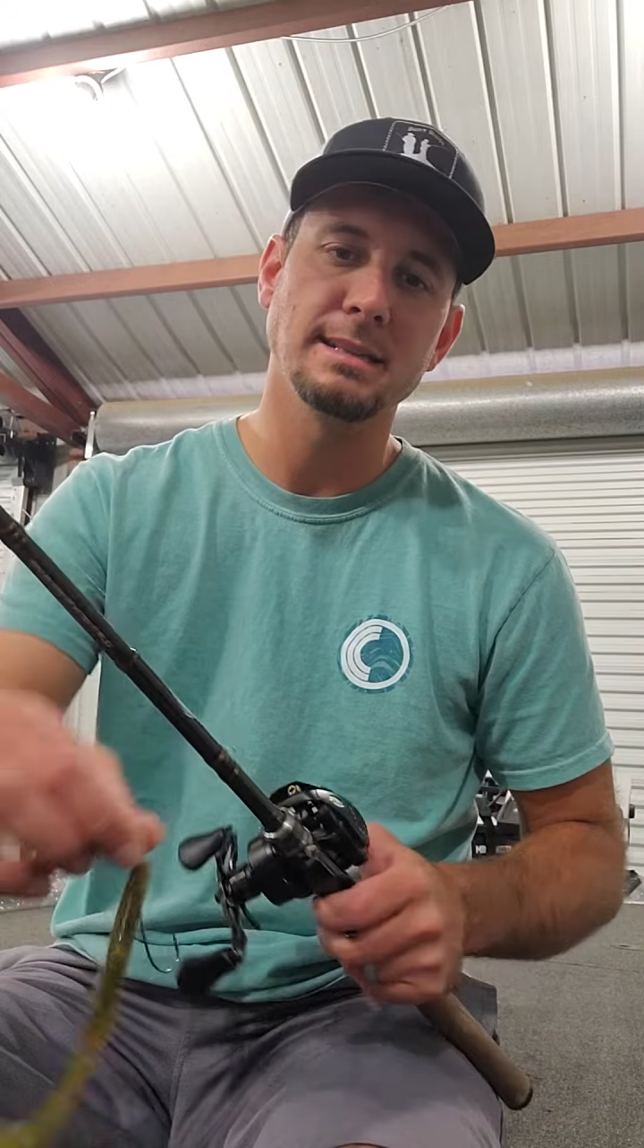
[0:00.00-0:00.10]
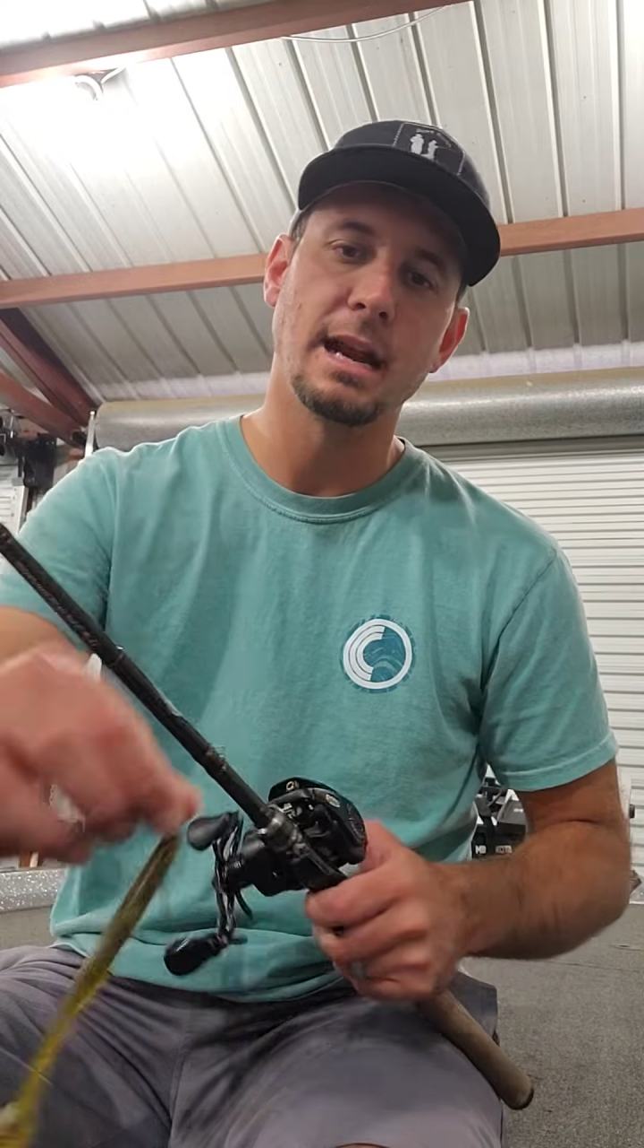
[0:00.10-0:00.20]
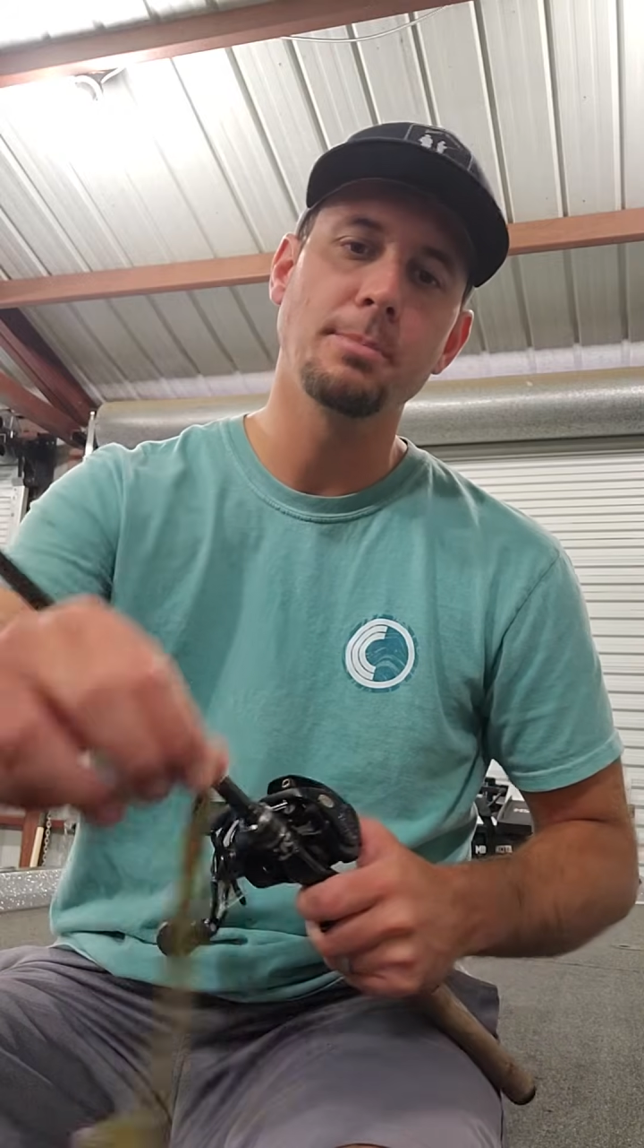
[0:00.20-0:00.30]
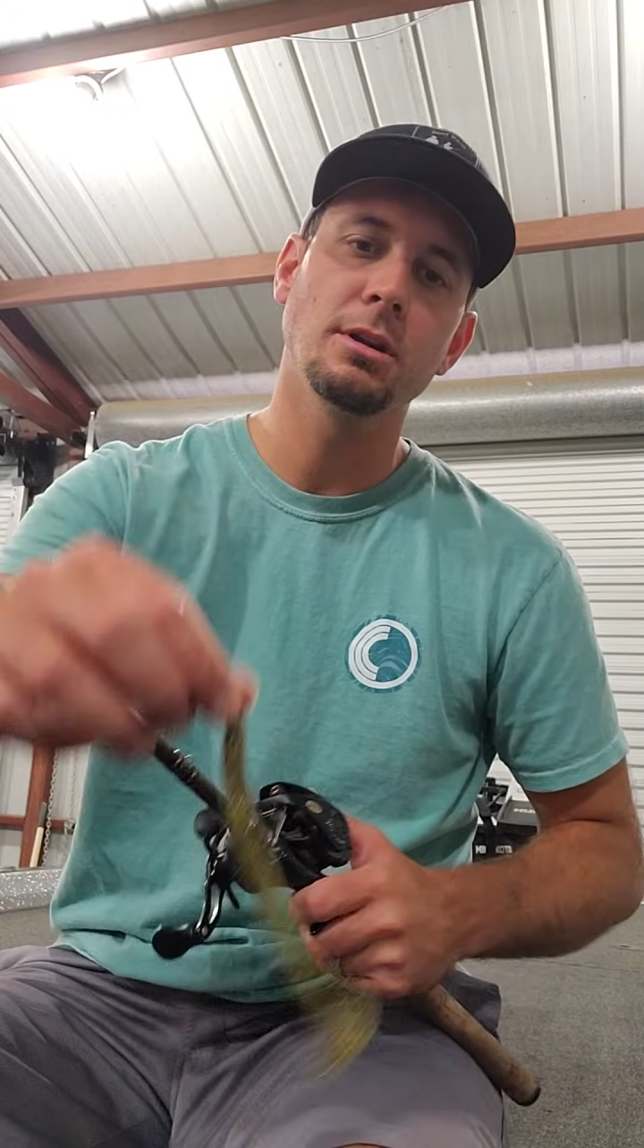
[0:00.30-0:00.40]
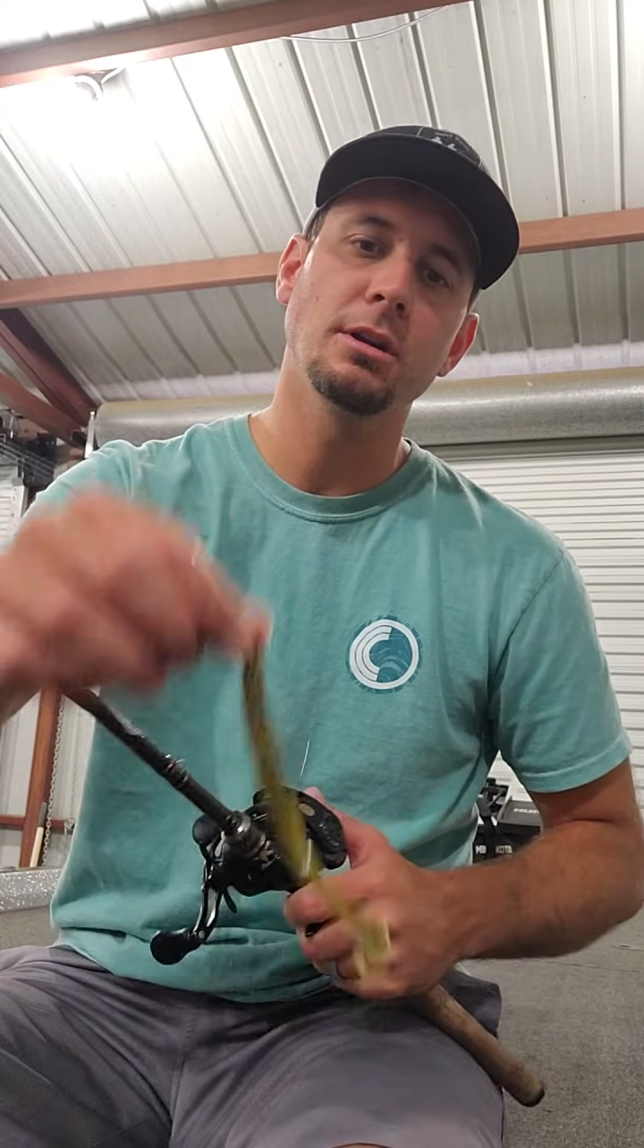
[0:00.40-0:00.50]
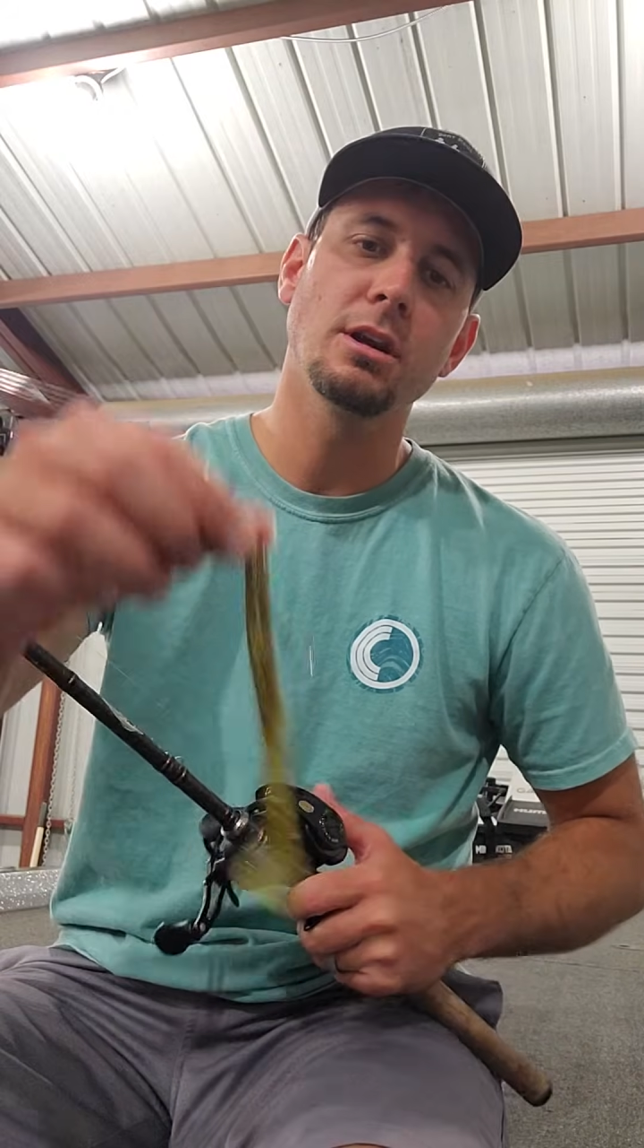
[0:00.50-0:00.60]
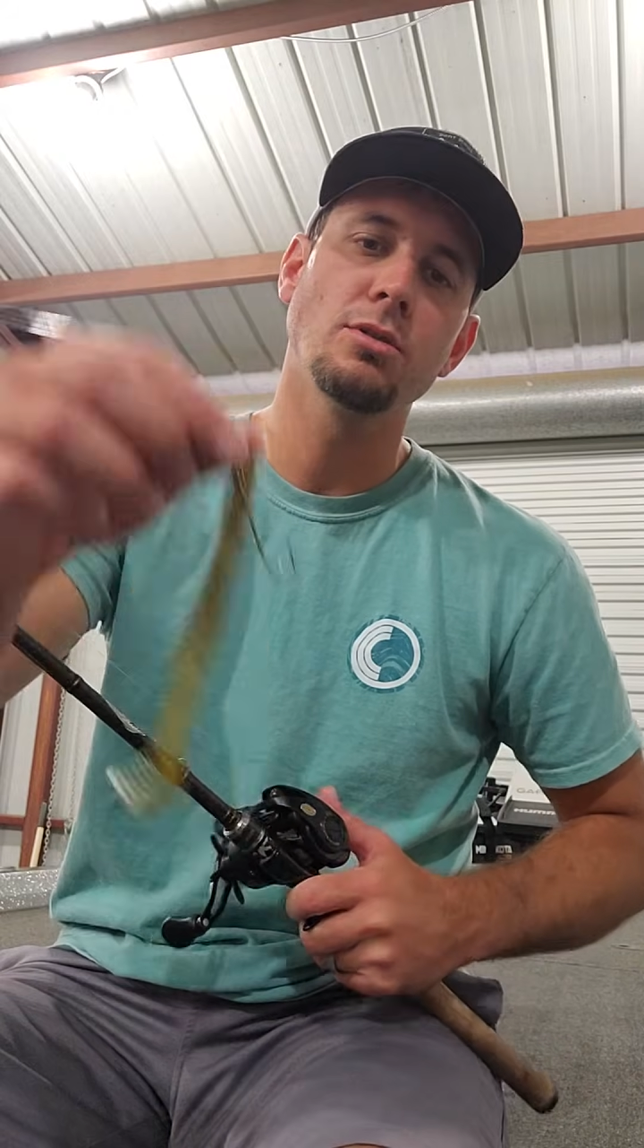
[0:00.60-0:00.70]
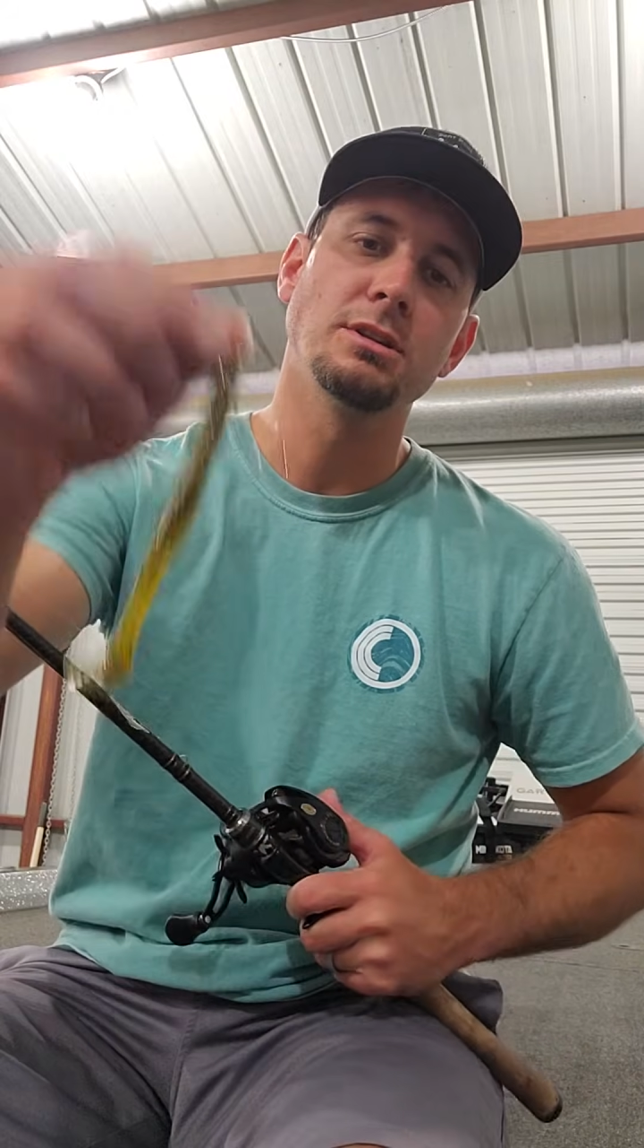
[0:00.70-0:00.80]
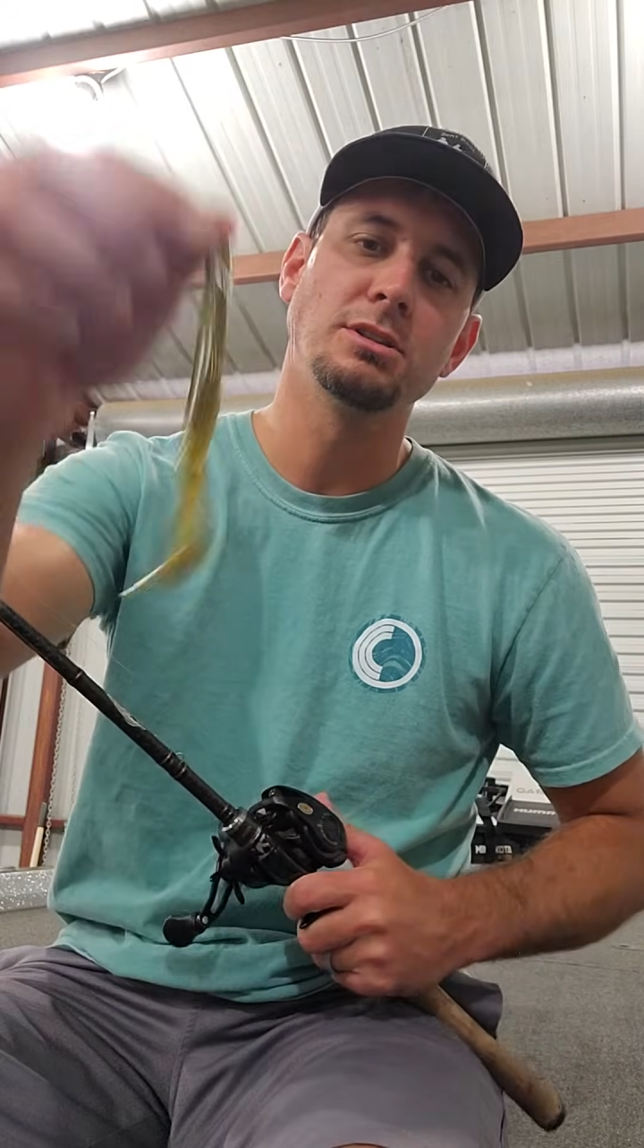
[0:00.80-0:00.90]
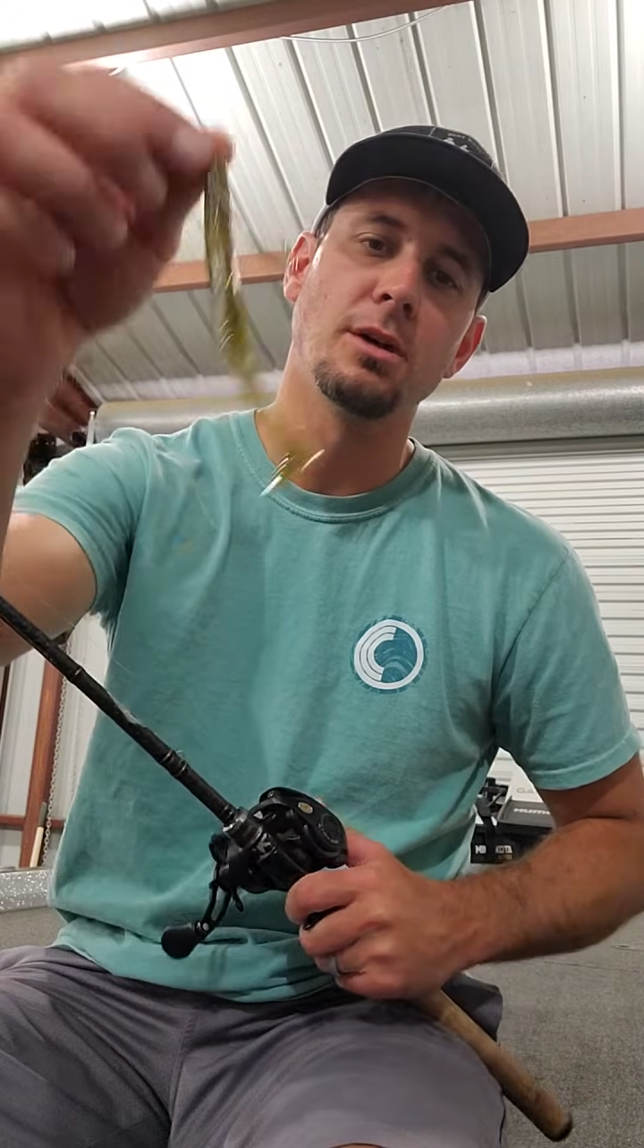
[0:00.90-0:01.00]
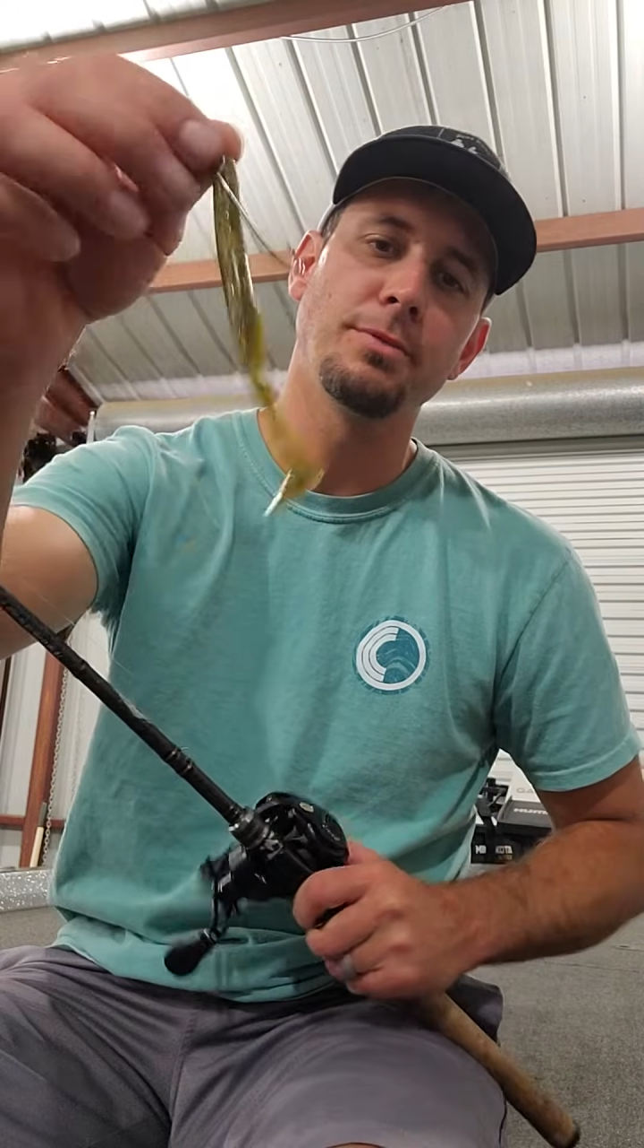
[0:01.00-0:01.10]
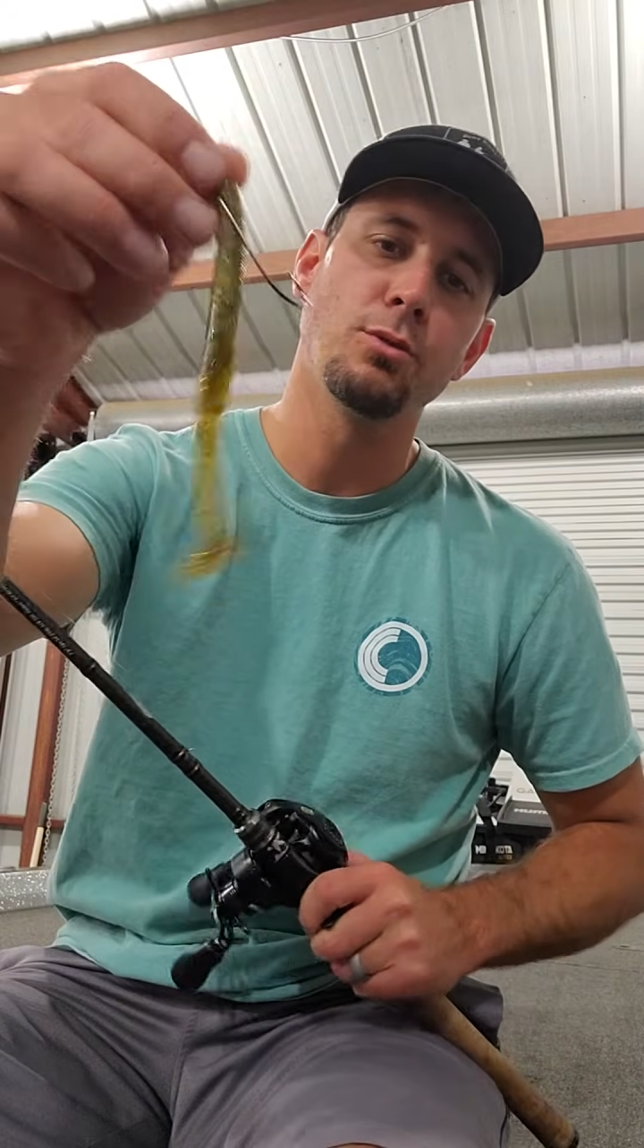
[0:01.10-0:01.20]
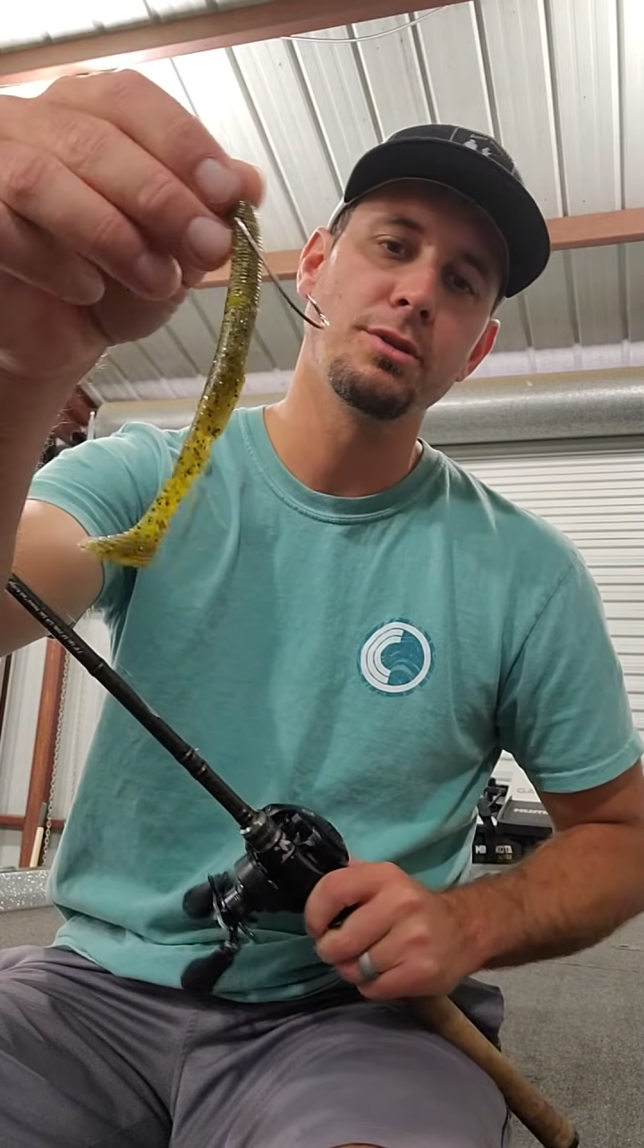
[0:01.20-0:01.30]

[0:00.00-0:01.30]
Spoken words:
and I'm going to go to something